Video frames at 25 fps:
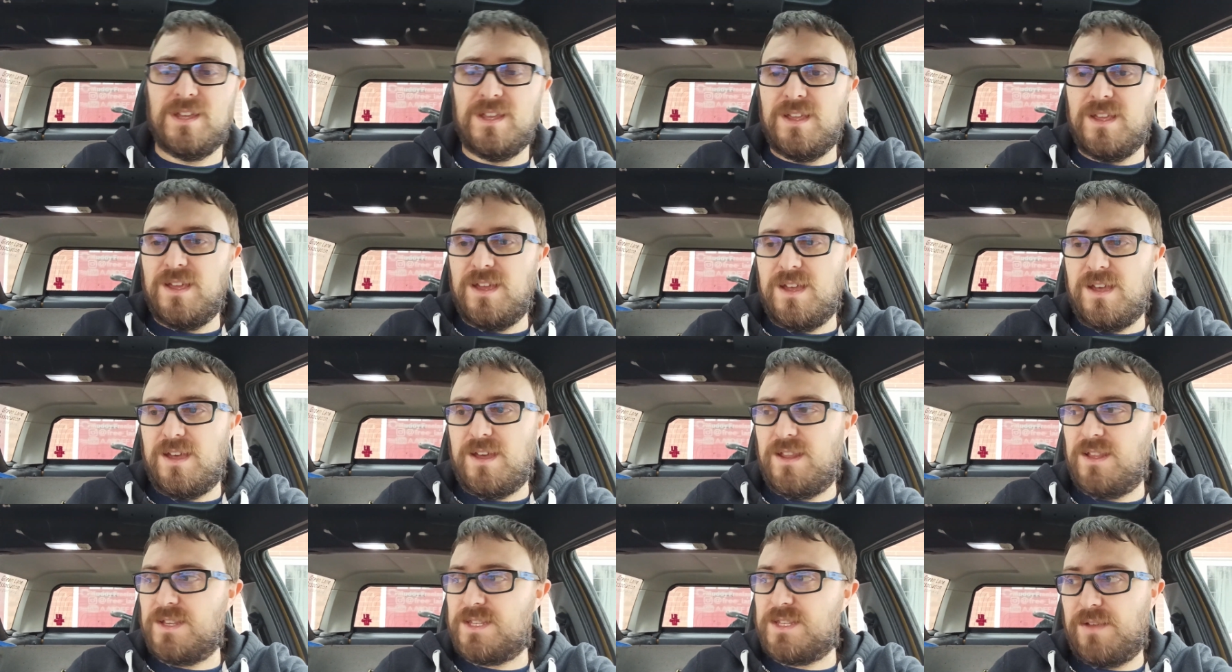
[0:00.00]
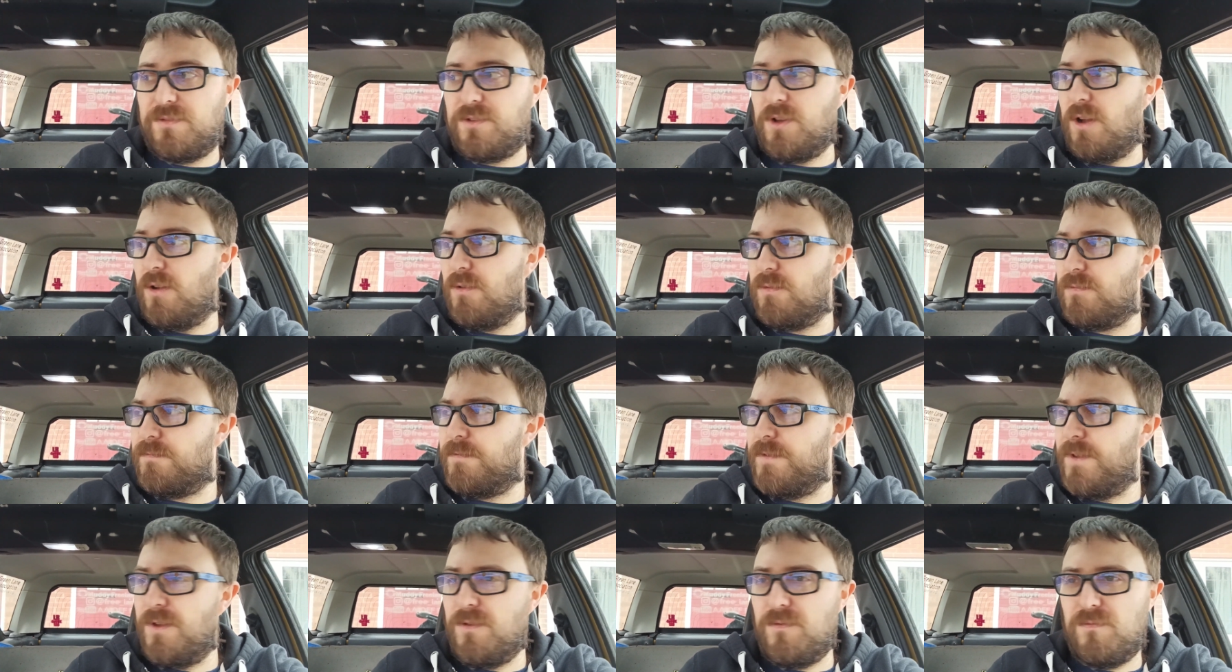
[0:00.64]
Like I say, I've got a
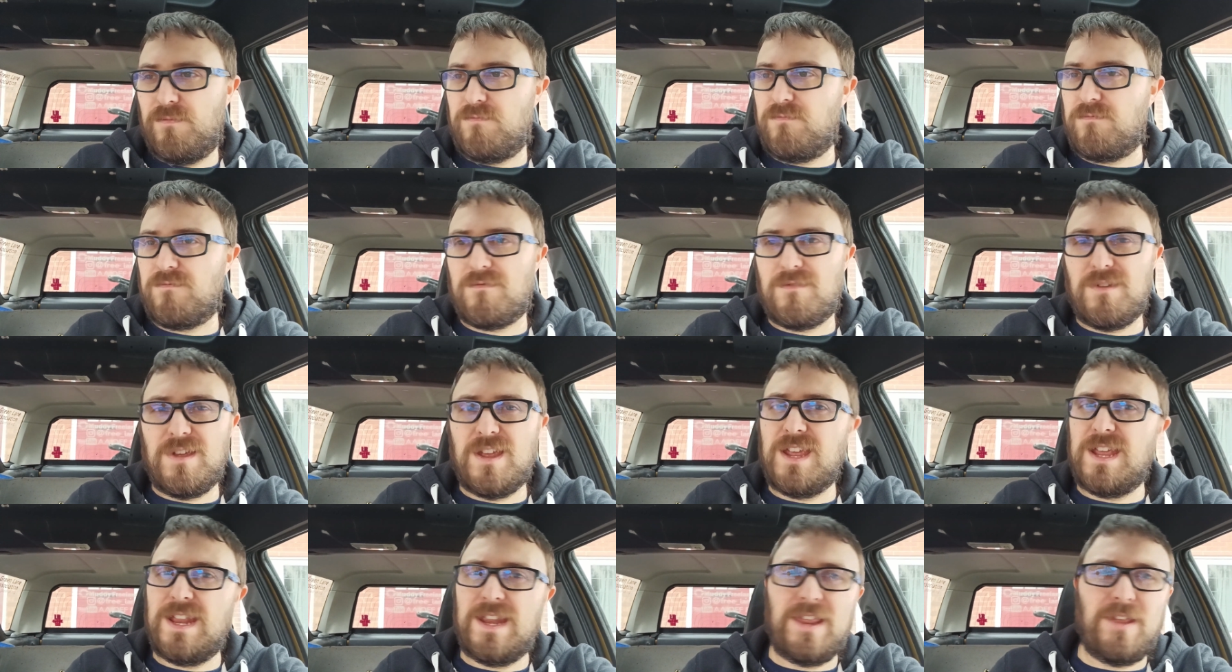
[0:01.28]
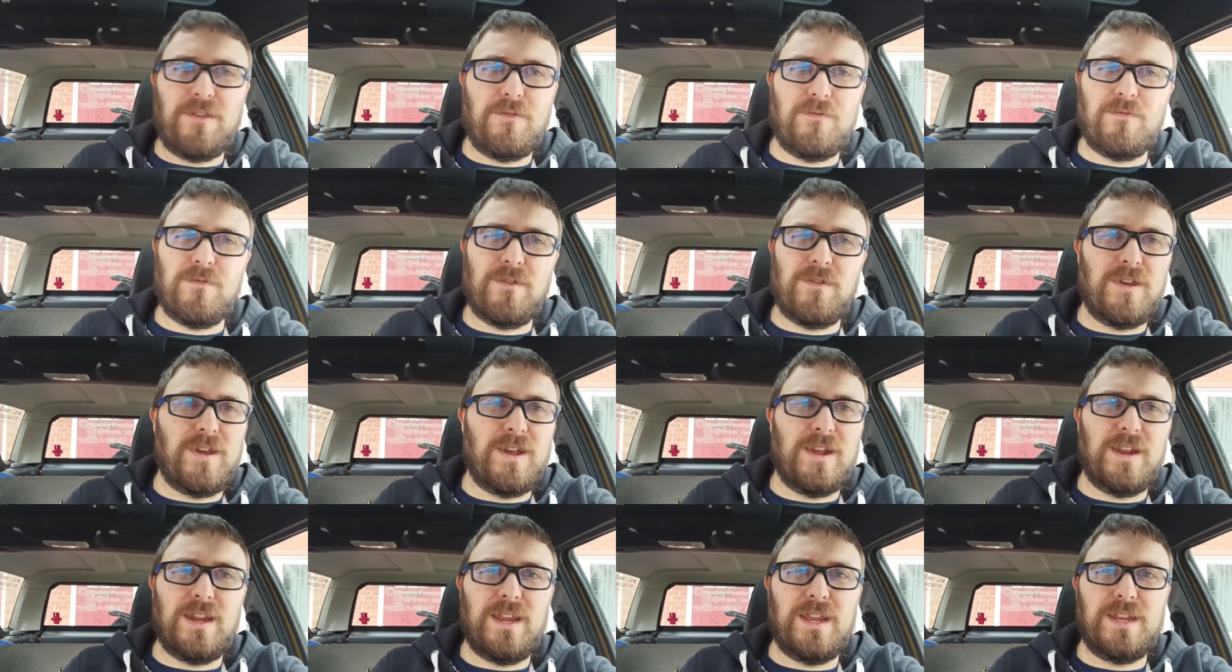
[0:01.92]
few
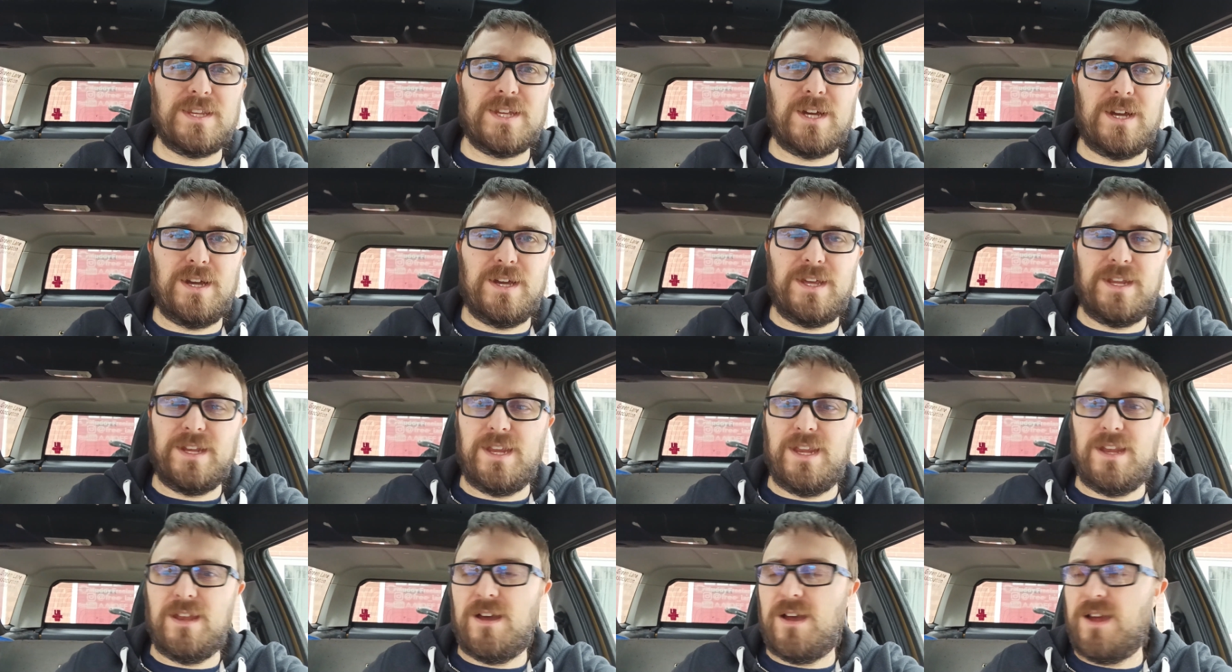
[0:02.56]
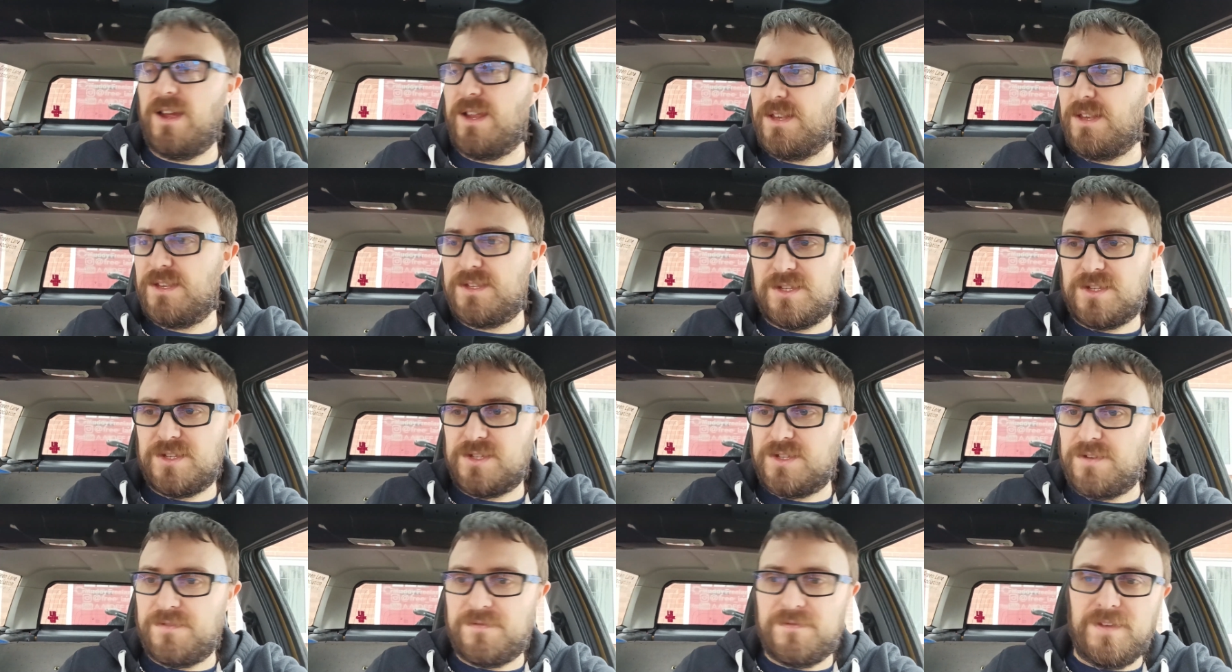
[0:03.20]
really tiny lines just
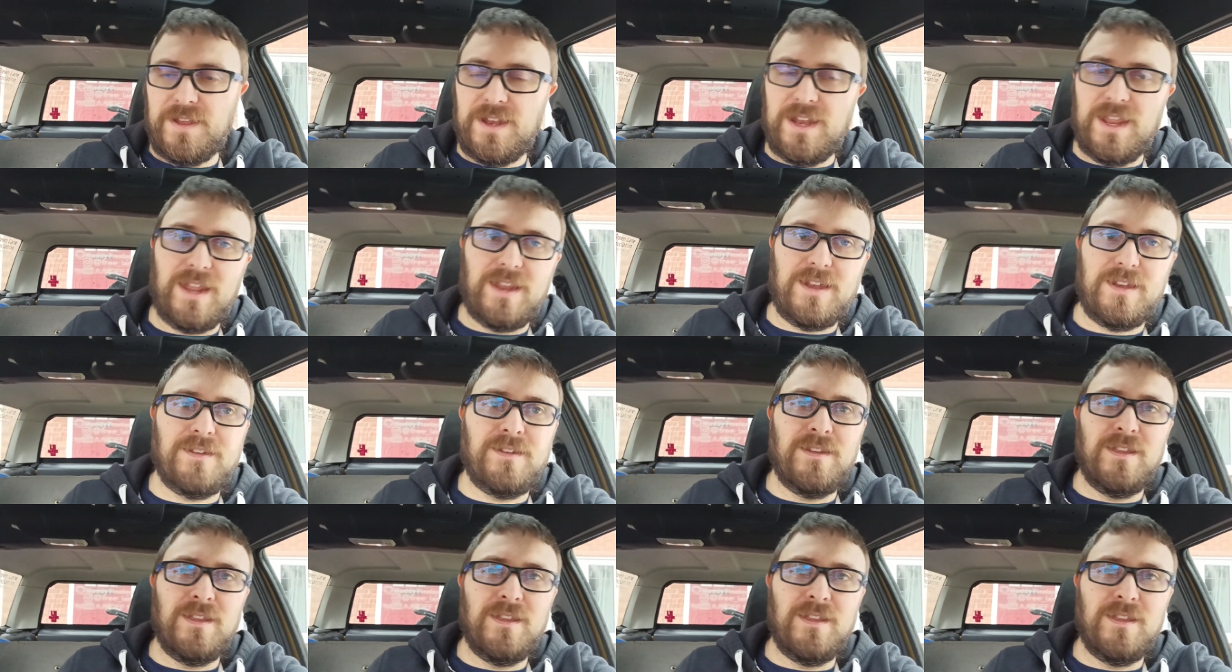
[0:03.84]
to fill in.